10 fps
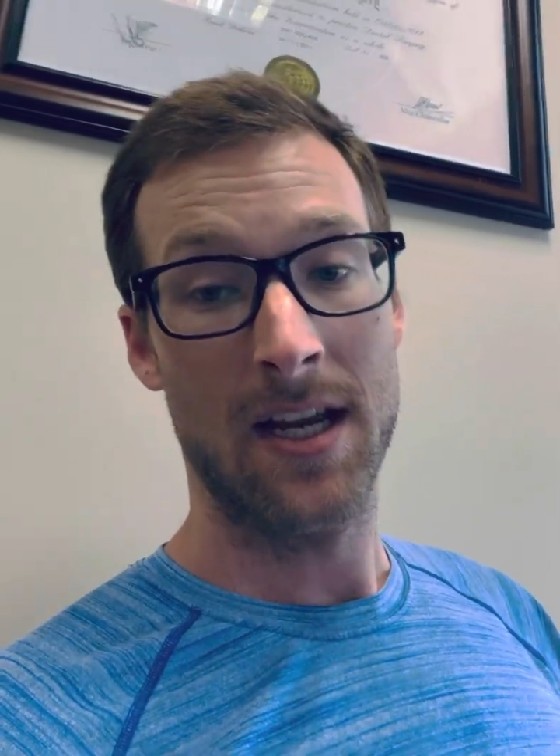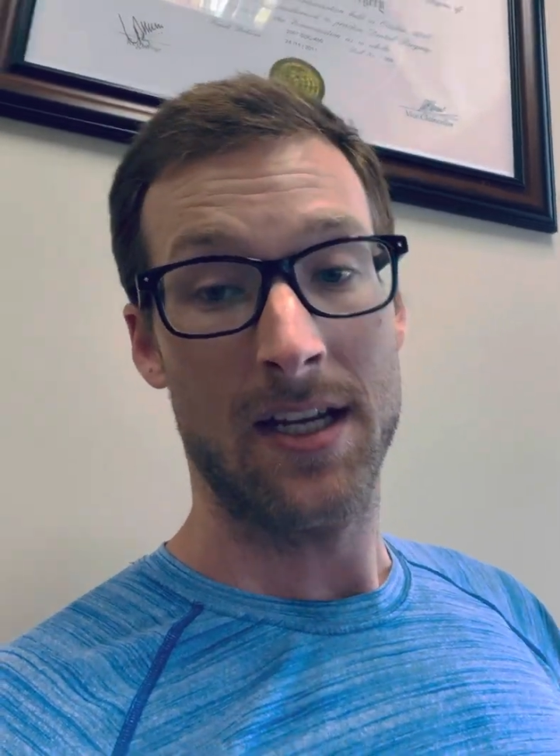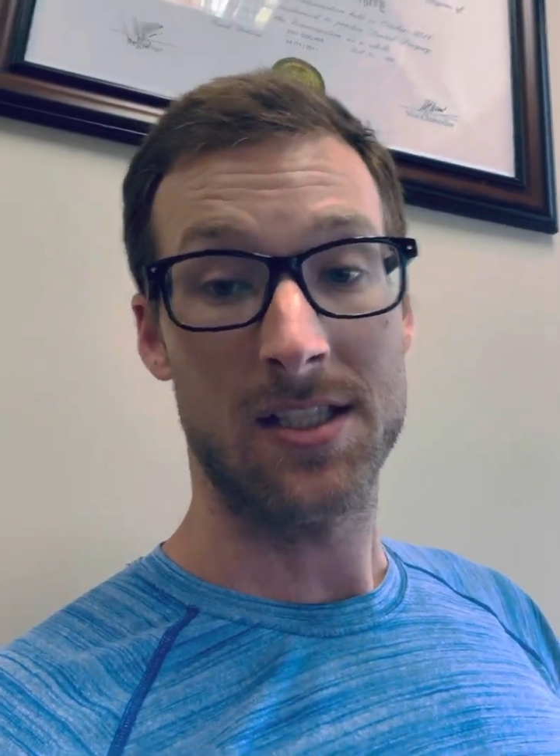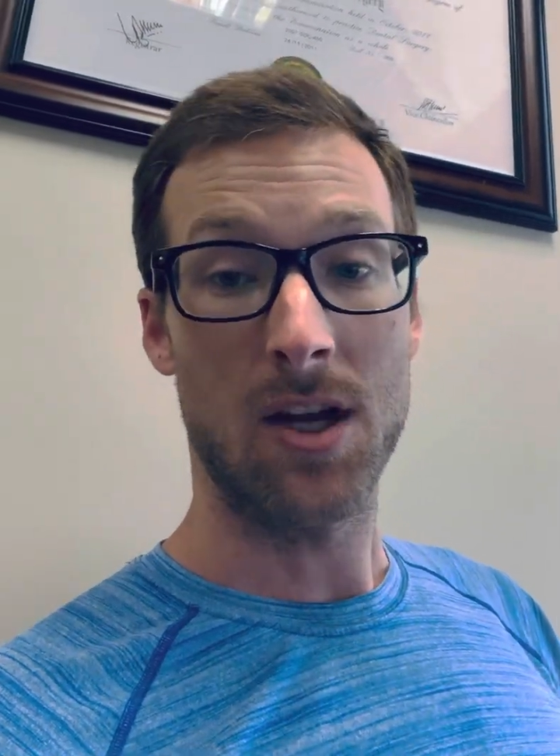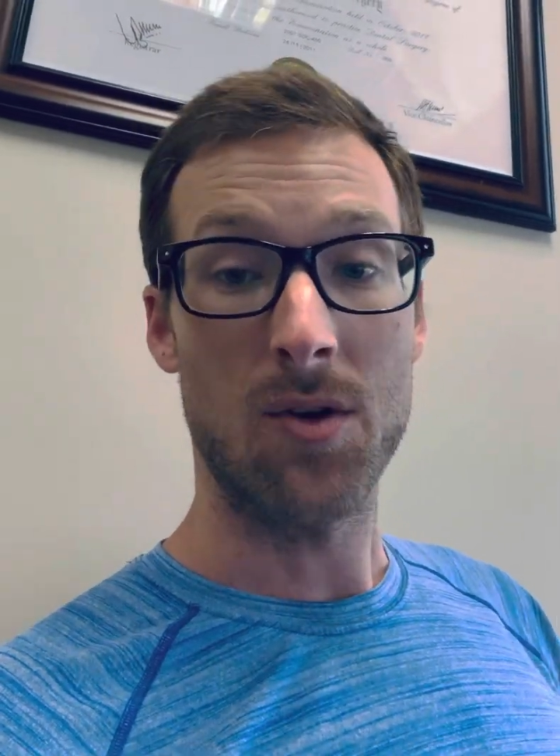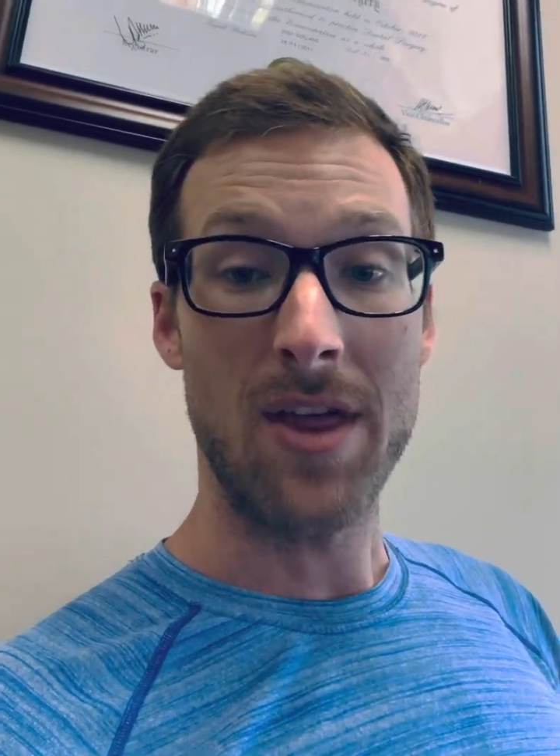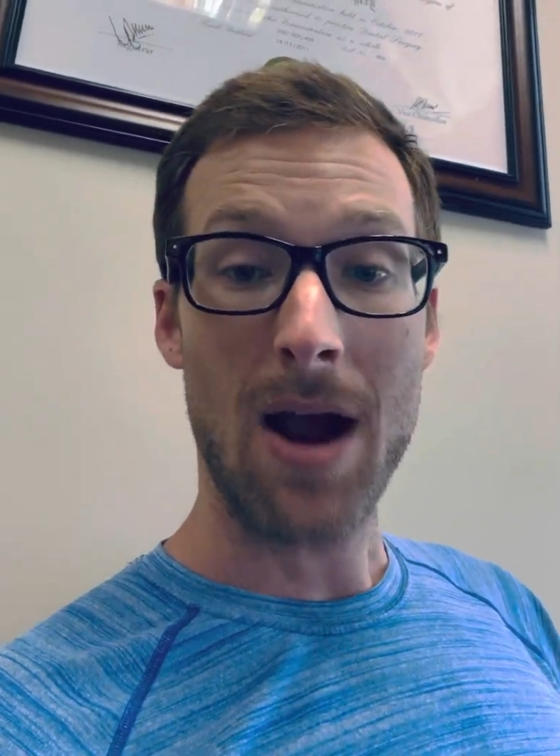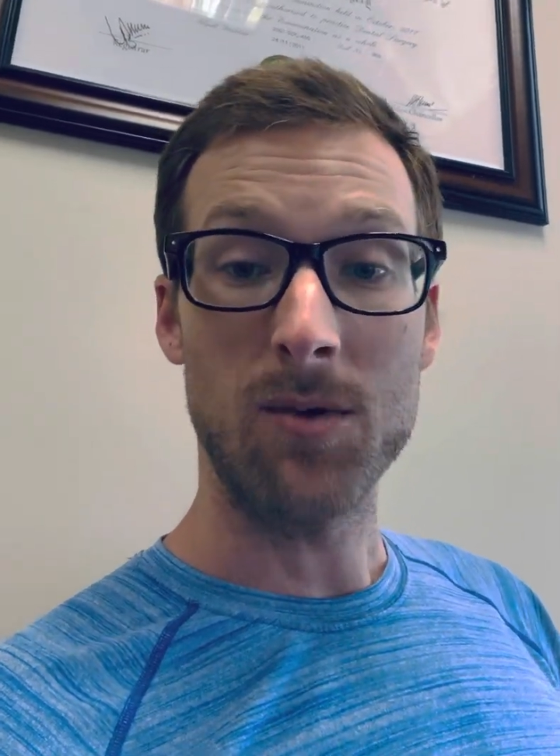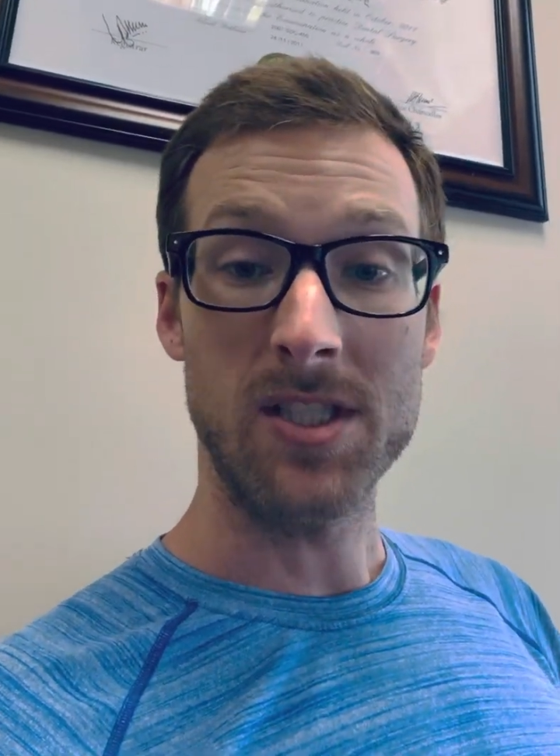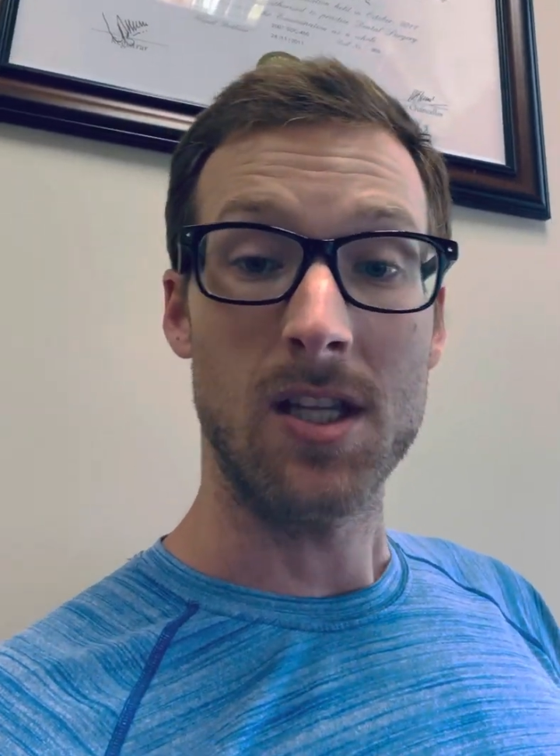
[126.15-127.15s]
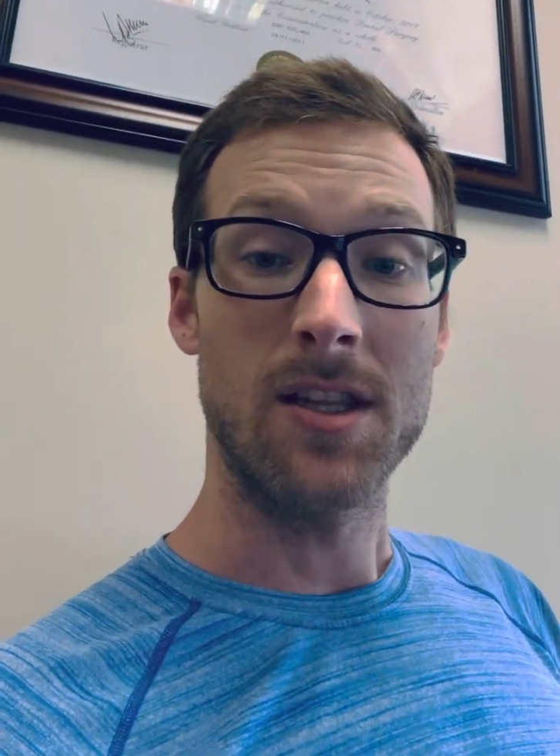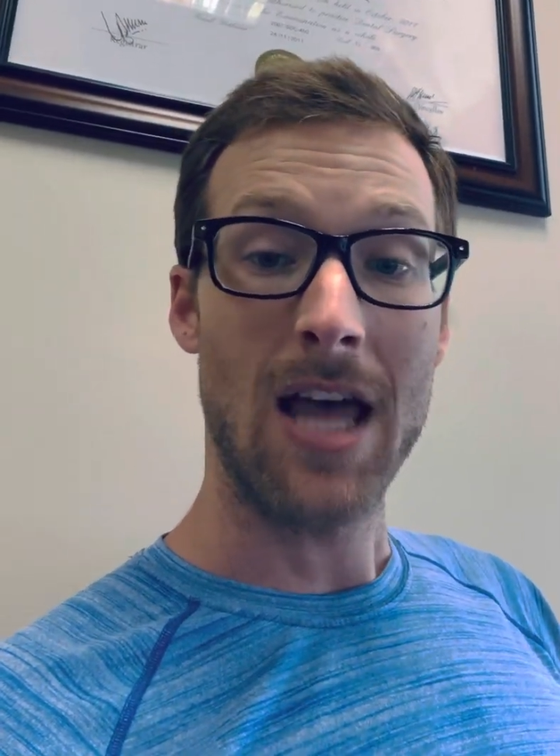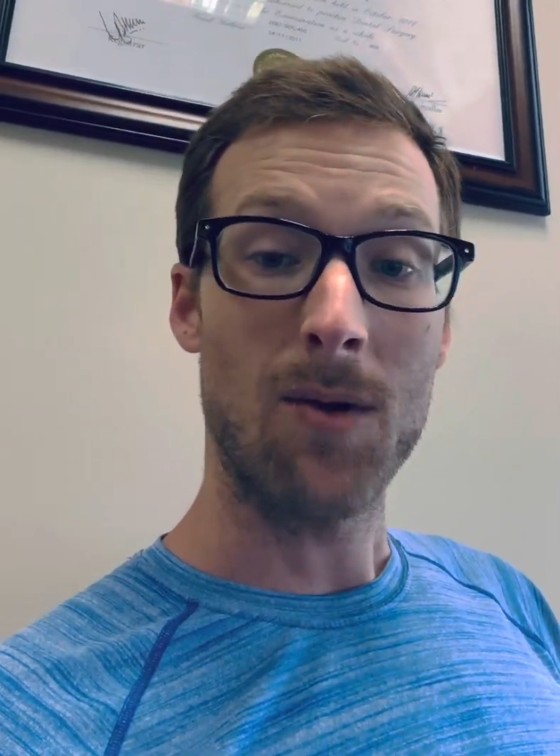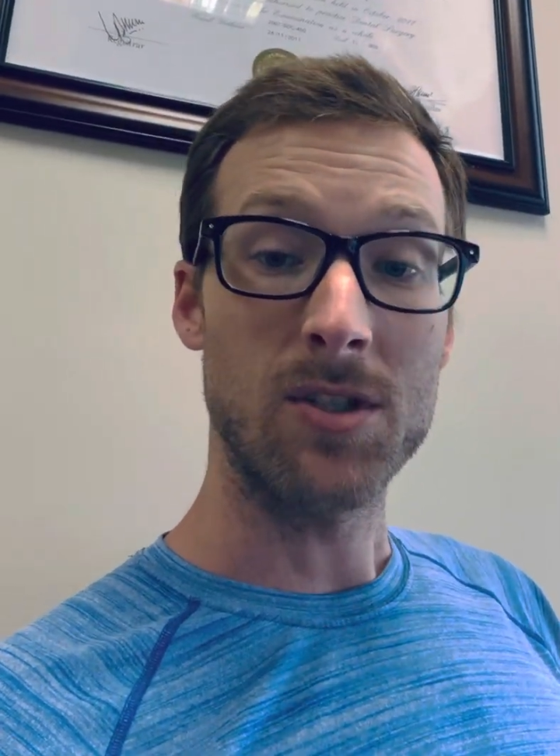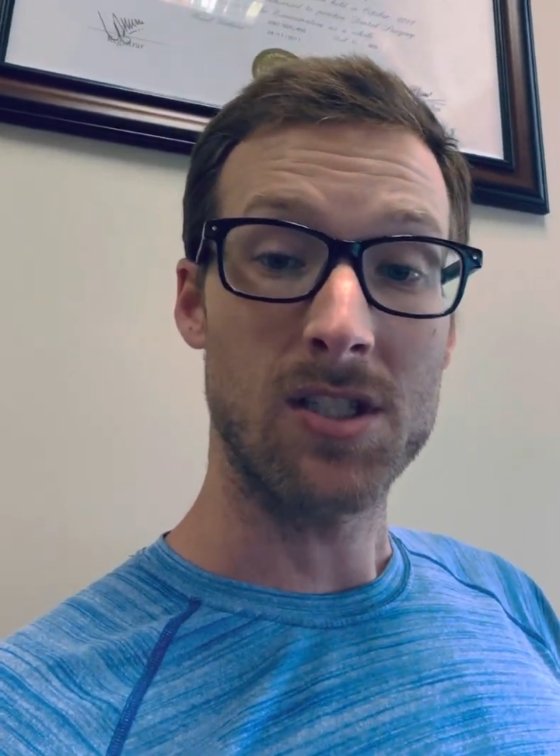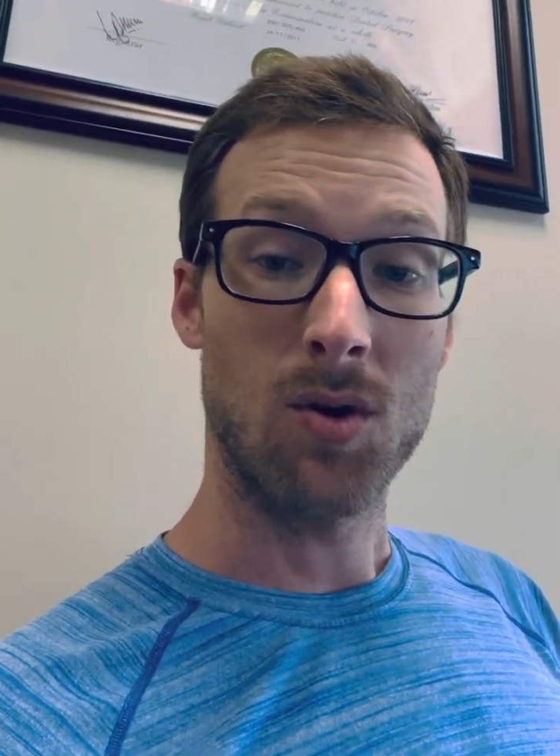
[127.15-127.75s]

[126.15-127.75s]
So that was the